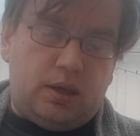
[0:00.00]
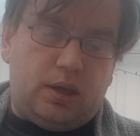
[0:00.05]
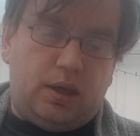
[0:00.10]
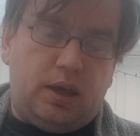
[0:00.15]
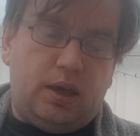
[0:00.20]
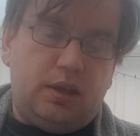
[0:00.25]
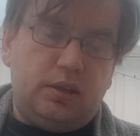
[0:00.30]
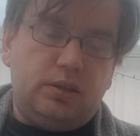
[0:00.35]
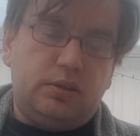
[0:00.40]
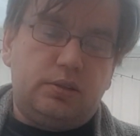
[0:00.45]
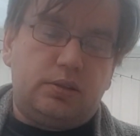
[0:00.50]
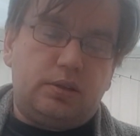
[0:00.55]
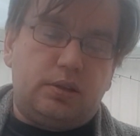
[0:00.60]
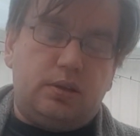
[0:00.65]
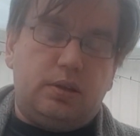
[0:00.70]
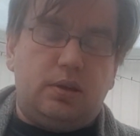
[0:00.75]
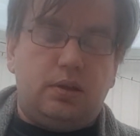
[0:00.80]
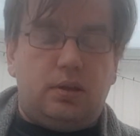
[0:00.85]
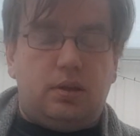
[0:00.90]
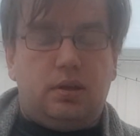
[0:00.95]
And
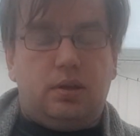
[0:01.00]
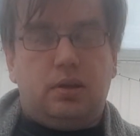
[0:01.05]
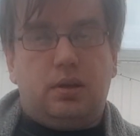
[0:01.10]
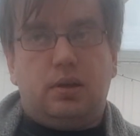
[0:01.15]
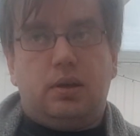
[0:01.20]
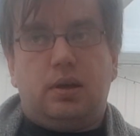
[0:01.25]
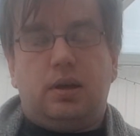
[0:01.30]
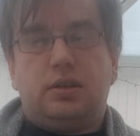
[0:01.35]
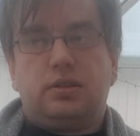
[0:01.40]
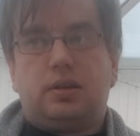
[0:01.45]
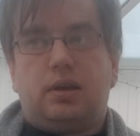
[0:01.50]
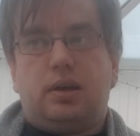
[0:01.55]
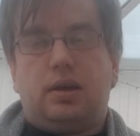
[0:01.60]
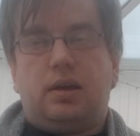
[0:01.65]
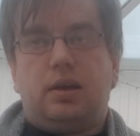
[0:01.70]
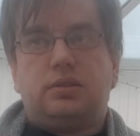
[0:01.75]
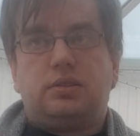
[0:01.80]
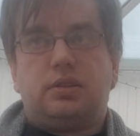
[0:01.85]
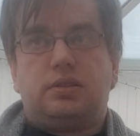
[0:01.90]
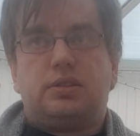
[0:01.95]
as
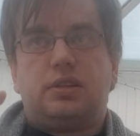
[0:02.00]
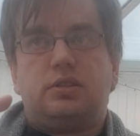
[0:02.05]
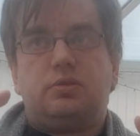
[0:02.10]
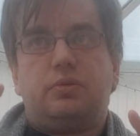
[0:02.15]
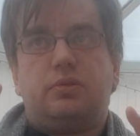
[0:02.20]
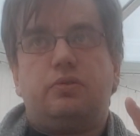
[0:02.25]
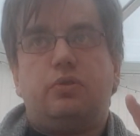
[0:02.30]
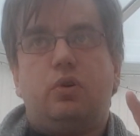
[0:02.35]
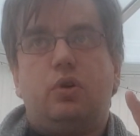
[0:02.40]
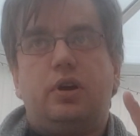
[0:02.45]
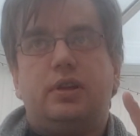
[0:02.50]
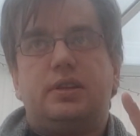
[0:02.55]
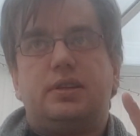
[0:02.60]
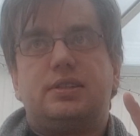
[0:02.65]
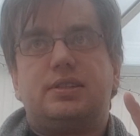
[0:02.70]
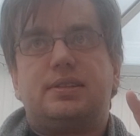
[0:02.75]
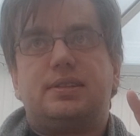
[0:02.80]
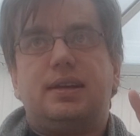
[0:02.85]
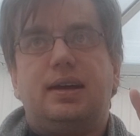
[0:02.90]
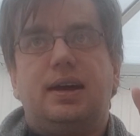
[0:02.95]
I said before at the
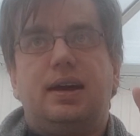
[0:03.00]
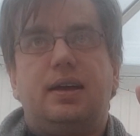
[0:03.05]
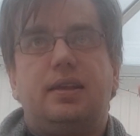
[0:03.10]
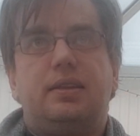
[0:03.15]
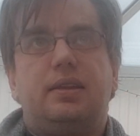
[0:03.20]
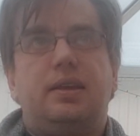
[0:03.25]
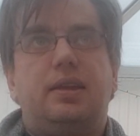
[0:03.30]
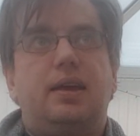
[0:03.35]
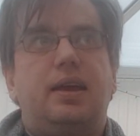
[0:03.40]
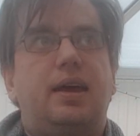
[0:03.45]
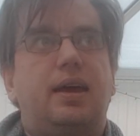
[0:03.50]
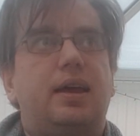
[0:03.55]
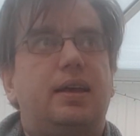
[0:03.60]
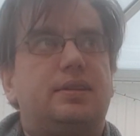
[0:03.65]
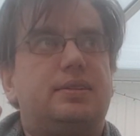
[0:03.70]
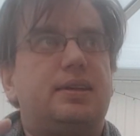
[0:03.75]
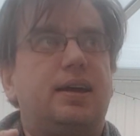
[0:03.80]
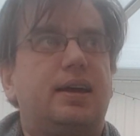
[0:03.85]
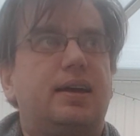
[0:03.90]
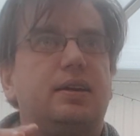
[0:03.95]
start, the
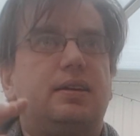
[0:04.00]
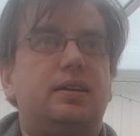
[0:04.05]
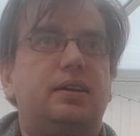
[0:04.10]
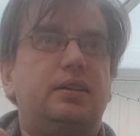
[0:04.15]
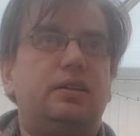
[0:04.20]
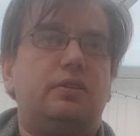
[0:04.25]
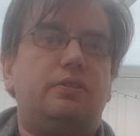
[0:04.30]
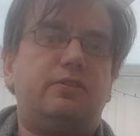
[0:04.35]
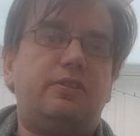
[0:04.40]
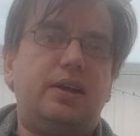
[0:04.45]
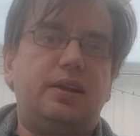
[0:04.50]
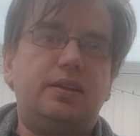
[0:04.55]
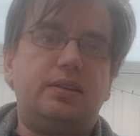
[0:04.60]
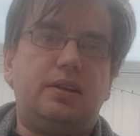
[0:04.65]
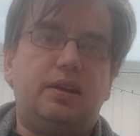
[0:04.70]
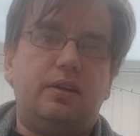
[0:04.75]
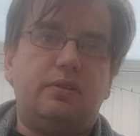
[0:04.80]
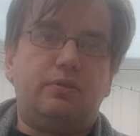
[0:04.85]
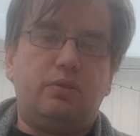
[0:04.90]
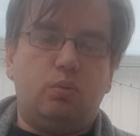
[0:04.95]
attacker and
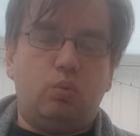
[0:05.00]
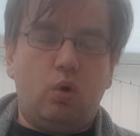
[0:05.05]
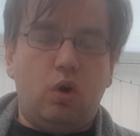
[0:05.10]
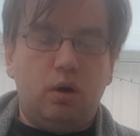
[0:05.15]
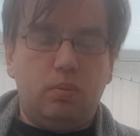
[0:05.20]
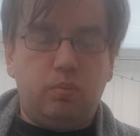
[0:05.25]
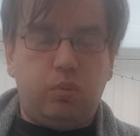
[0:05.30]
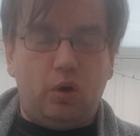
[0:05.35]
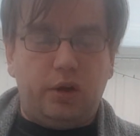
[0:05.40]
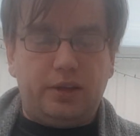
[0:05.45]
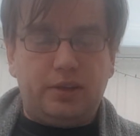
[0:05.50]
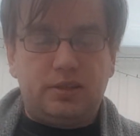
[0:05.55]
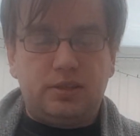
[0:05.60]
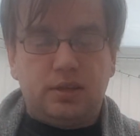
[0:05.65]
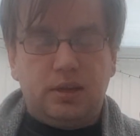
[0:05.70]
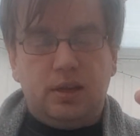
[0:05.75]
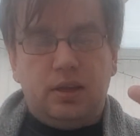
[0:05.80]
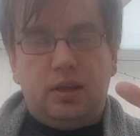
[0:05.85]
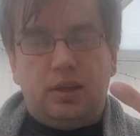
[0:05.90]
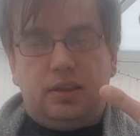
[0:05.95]
defender for war
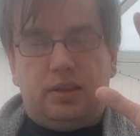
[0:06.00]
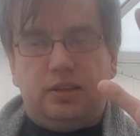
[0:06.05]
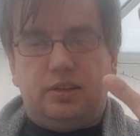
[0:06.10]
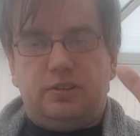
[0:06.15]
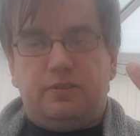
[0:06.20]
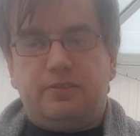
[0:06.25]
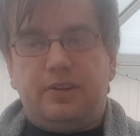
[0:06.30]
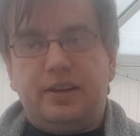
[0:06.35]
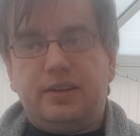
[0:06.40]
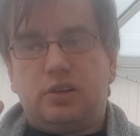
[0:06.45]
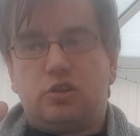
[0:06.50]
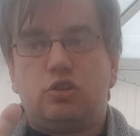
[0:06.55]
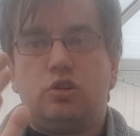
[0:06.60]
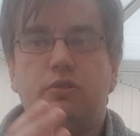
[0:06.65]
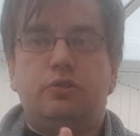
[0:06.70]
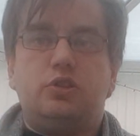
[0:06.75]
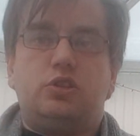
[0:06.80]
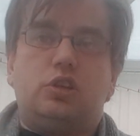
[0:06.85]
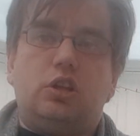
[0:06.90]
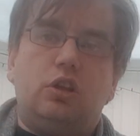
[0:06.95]
points, the defender
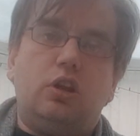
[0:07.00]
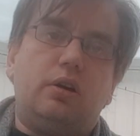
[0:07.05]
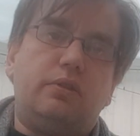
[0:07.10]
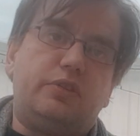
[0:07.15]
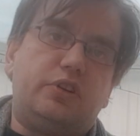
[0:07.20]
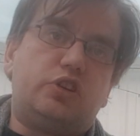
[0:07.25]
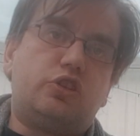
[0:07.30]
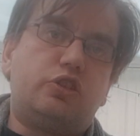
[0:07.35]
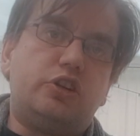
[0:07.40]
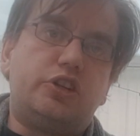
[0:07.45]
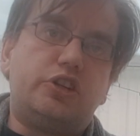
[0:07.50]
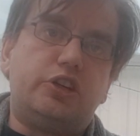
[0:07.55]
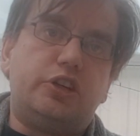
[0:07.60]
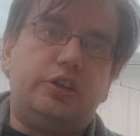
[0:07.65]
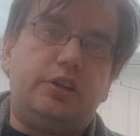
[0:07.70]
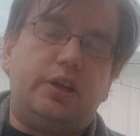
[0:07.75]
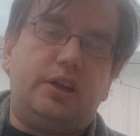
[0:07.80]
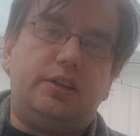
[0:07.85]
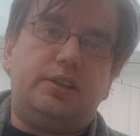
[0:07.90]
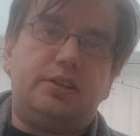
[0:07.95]
suffers a lot of
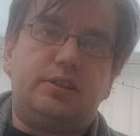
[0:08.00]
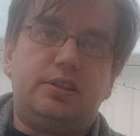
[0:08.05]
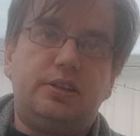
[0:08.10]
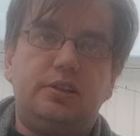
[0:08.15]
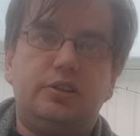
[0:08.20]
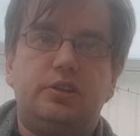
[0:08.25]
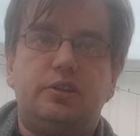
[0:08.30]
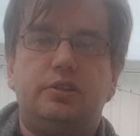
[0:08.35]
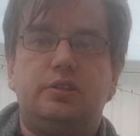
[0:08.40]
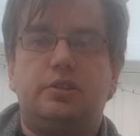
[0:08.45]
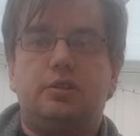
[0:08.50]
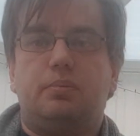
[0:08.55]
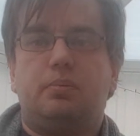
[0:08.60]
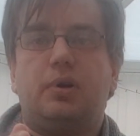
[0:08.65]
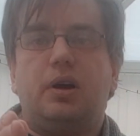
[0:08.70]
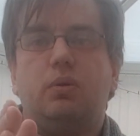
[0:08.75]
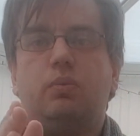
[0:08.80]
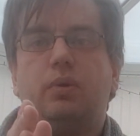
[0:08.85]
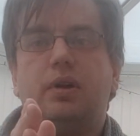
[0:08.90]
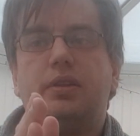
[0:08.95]
attrition and decisions
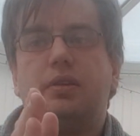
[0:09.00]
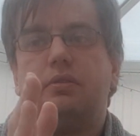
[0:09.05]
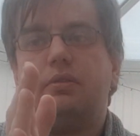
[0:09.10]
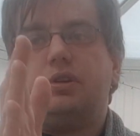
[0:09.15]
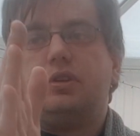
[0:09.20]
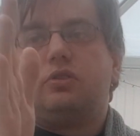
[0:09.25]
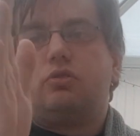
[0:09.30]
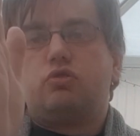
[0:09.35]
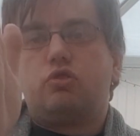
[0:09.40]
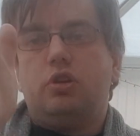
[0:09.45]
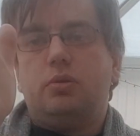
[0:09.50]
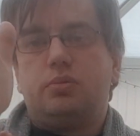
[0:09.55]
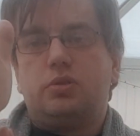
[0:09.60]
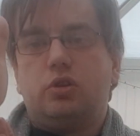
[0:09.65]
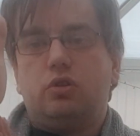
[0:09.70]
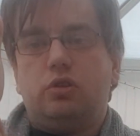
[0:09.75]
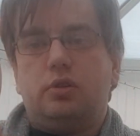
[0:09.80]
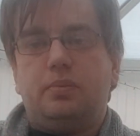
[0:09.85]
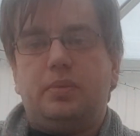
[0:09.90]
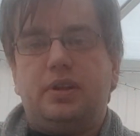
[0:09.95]
about whether troops are
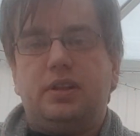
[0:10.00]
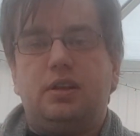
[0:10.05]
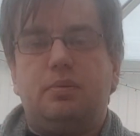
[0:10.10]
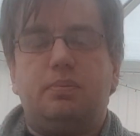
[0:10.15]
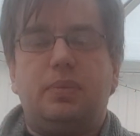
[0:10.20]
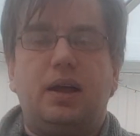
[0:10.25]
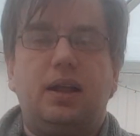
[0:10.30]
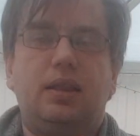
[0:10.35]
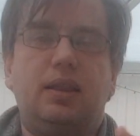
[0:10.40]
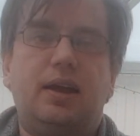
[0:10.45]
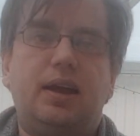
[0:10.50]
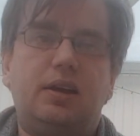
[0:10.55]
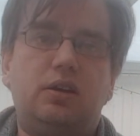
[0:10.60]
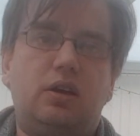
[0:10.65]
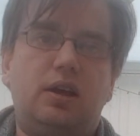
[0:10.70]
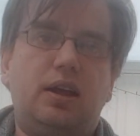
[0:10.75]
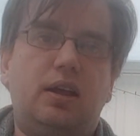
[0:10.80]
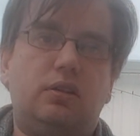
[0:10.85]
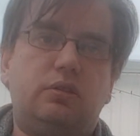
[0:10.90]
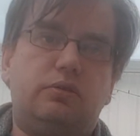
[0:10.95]
going to be in the battle line or
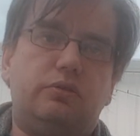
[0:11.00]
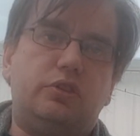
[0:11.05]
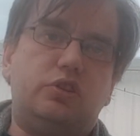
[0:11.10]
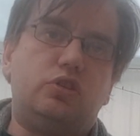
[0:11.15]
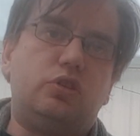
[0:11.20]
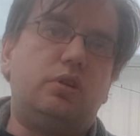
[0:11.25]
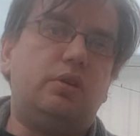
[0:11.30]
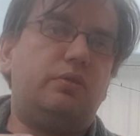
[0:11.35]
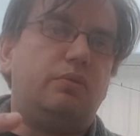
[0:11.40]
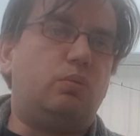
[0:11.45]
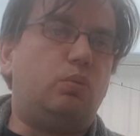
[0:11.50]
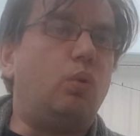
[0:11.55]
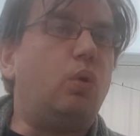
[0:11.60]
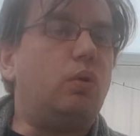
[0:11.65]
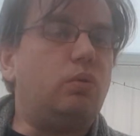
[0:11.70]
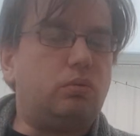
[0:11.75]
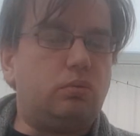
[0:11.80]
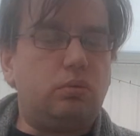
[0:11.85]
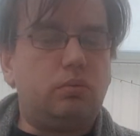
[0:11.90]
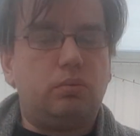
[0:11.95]
held in reserve,
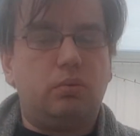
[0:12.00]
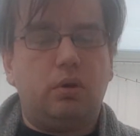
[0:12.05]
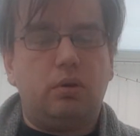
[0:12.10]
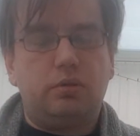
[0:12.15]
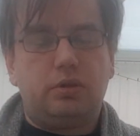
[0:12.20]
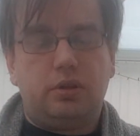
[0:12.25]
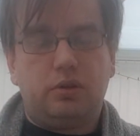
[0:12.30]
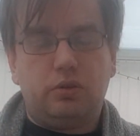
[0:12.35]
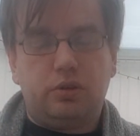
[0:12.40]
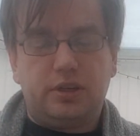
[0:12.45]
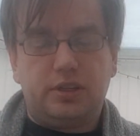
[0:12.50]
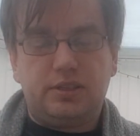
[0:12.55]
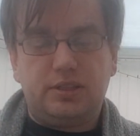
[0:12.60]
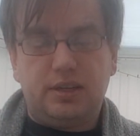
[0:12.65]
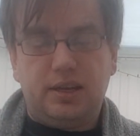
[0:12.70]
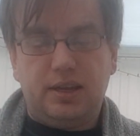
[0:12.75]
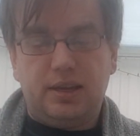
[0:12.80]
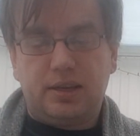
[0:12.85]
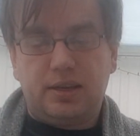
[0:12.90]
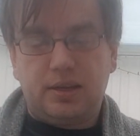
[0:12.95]
what they're going to
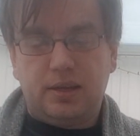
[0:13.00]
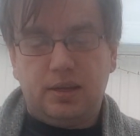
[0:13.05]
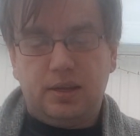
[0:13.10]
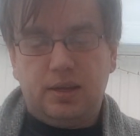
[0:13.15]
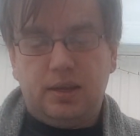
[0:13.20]
take.